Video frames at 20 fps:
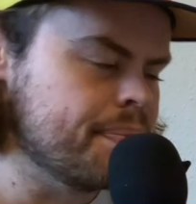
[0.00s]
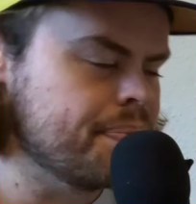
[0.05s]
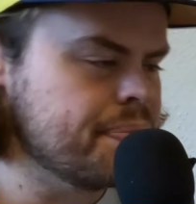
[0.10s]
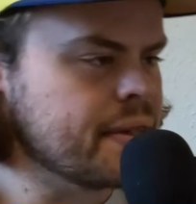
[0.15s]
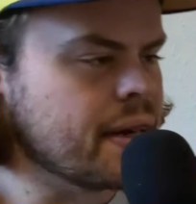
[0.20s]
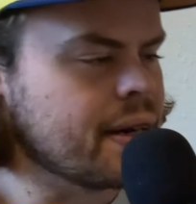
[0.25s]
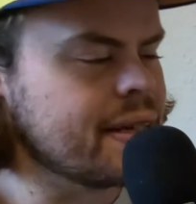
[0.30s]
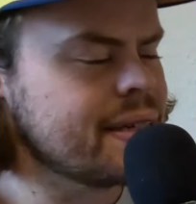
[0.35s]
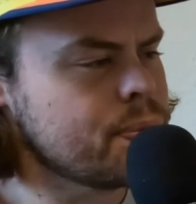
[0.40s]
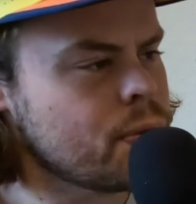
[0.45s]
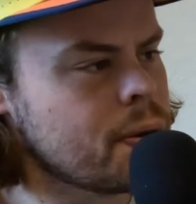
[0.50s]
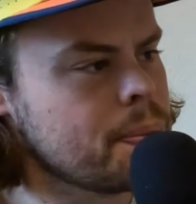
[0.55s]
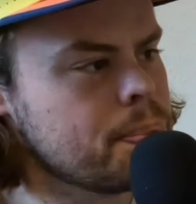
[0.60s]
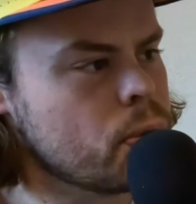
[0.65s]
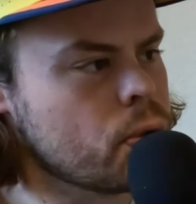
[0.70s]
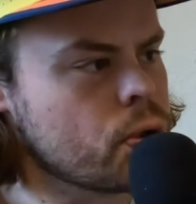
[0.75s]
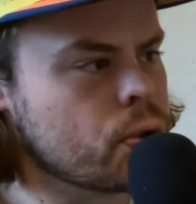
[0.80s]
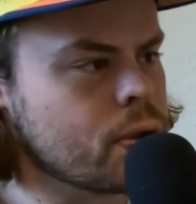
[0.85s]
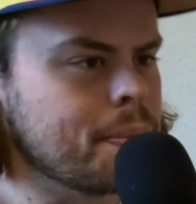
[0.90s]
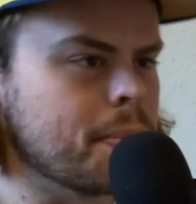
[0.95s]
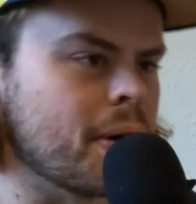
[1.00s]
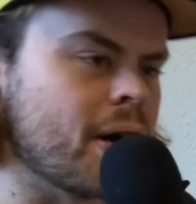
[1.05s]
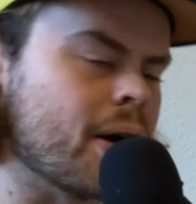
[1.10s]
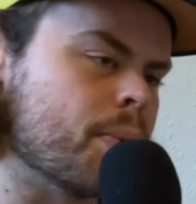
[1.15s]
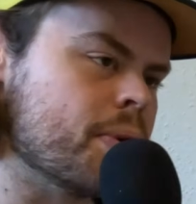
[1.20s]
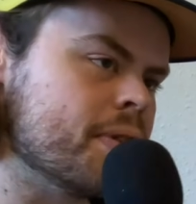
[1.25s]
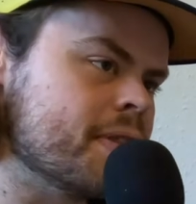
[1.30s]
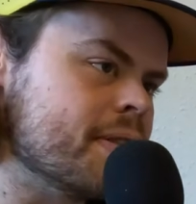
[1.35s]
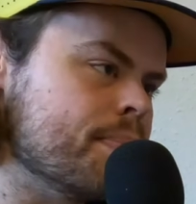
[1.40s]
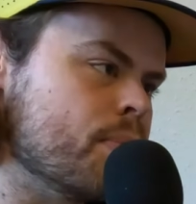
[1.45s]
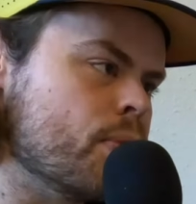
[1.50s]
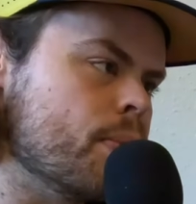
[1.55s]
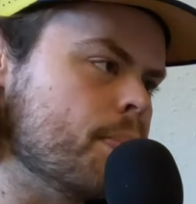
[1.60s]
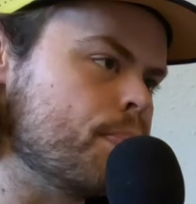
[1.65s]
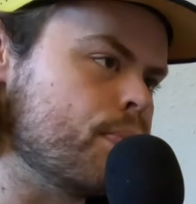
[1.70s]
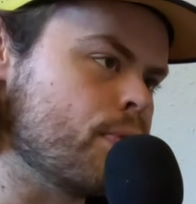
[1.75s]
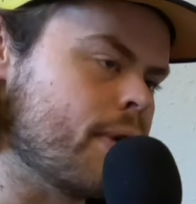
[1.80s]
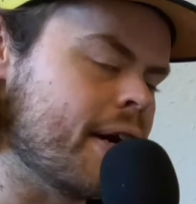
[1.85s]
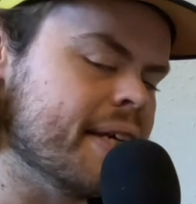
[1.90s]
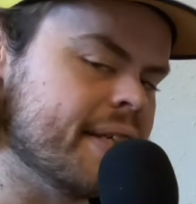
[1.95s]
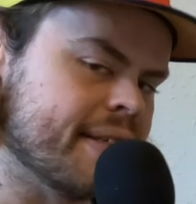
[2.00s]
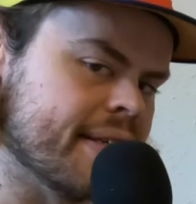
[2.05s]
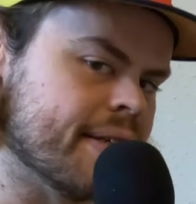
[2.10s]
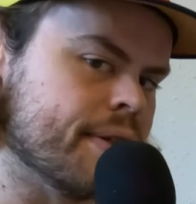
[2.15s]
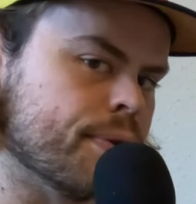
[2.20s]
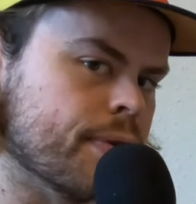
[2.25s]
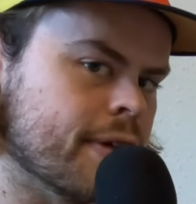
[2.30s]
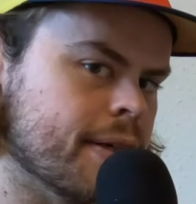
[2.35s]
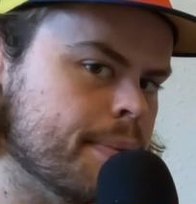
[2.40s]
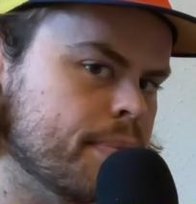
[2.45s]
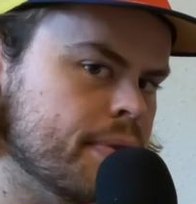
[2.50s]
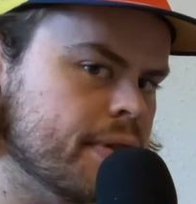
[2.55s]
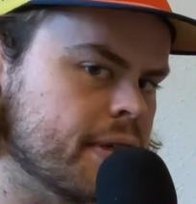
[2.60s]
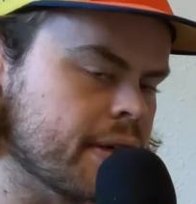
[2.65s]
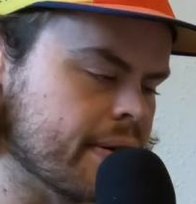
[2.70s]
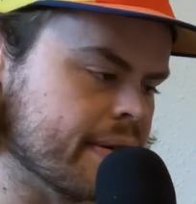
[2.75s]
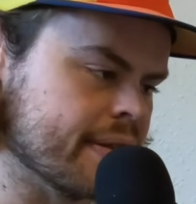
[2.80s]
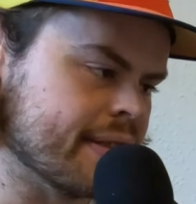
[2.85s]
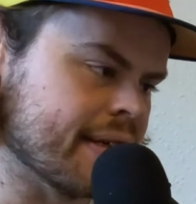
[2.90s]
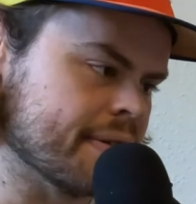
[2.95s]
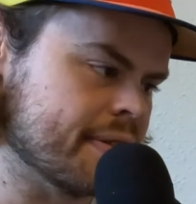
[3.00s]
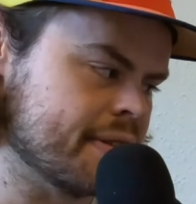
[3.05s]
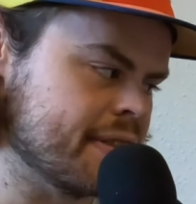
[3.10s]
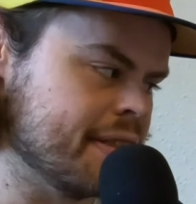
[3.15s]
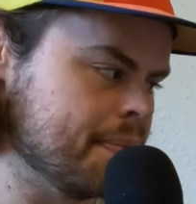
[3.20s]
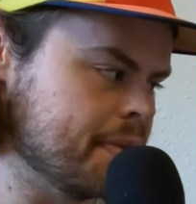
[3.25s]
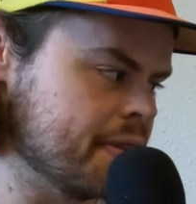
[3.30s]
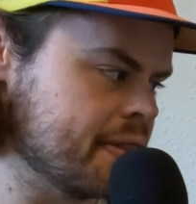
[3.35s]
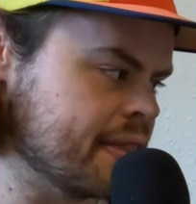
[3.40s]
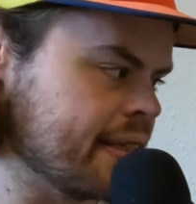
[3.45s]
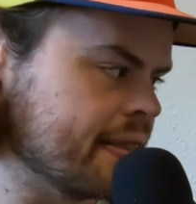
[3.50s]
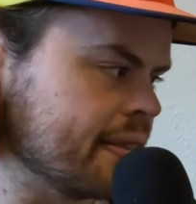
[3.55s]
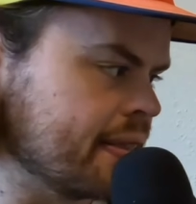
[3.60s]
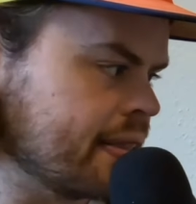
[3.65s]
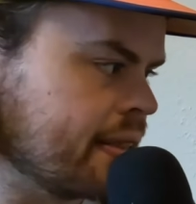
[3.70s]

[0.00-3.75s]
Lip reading: No, I didn't want more grip. I wanted more braking grip going down steep descents,